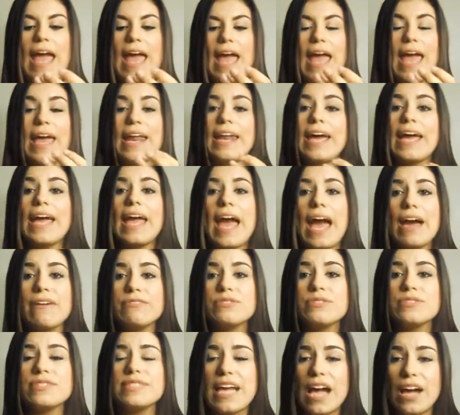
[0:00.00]
and I have
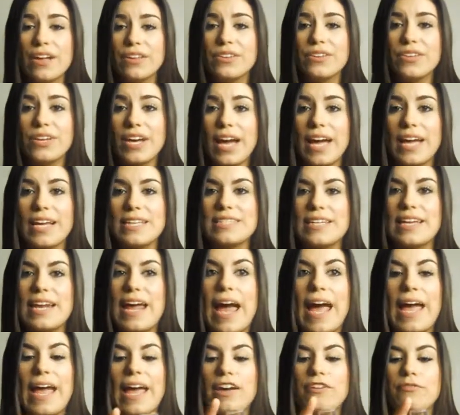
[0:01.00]
to tell you guys that
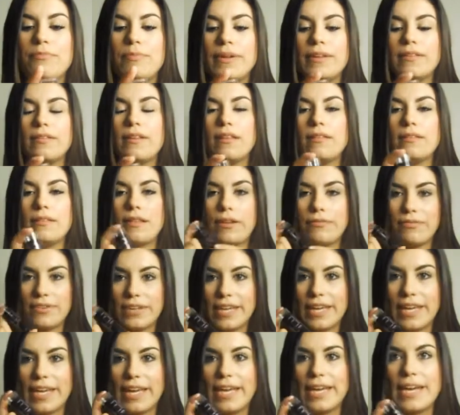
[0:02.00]
I have been
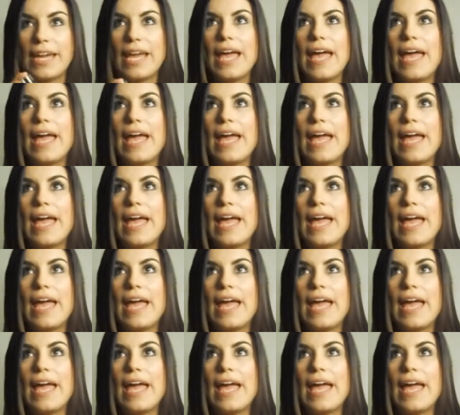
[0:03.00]
loving it.